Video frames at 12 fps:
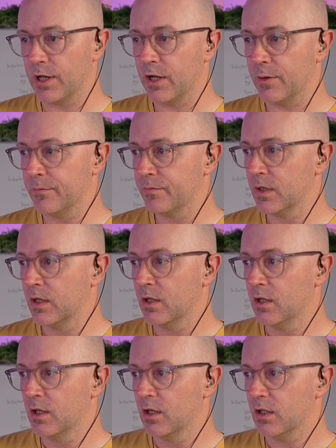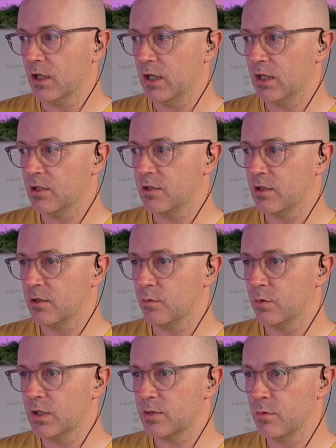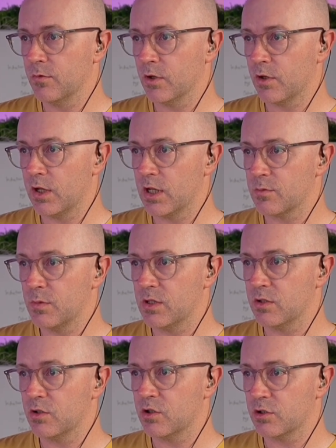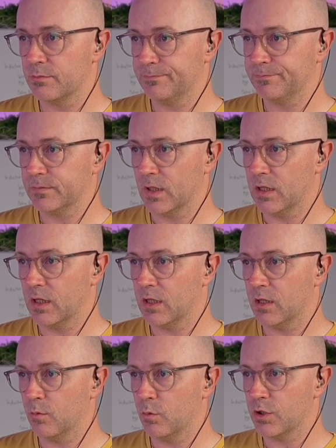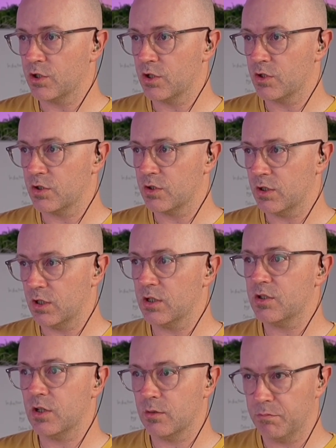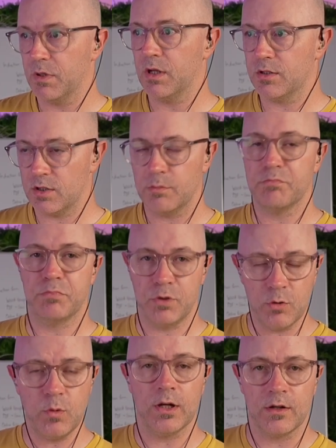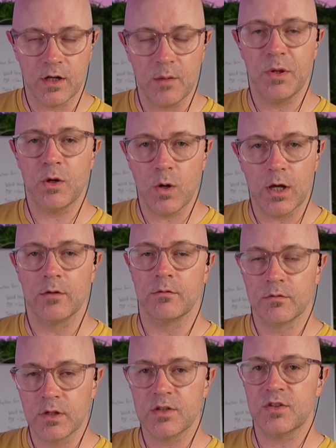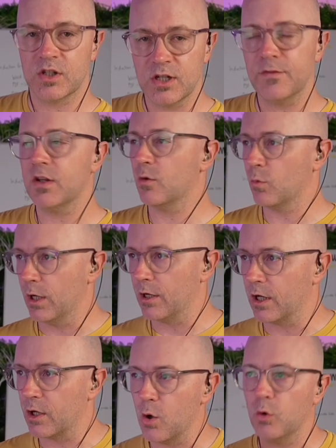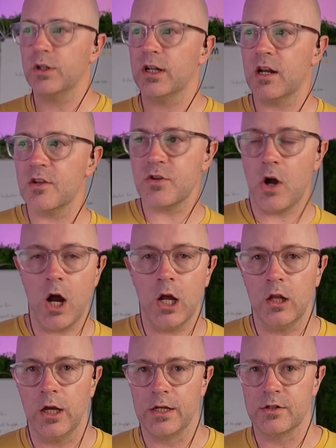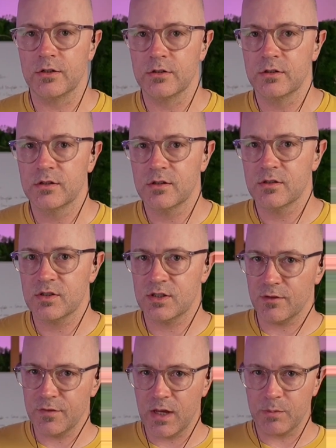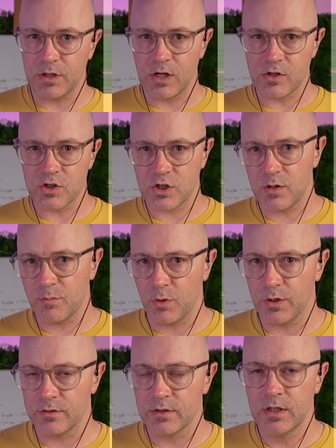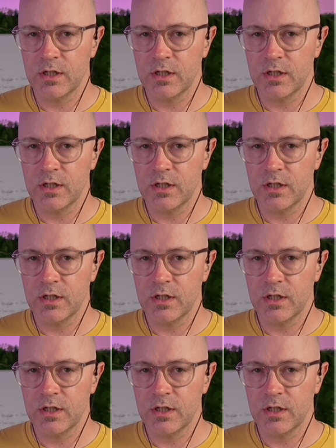now, and let's move on to the next message, which is it's a good one, a big one, a significant one. I called it out as a highlight. Stuff happening in SharePoint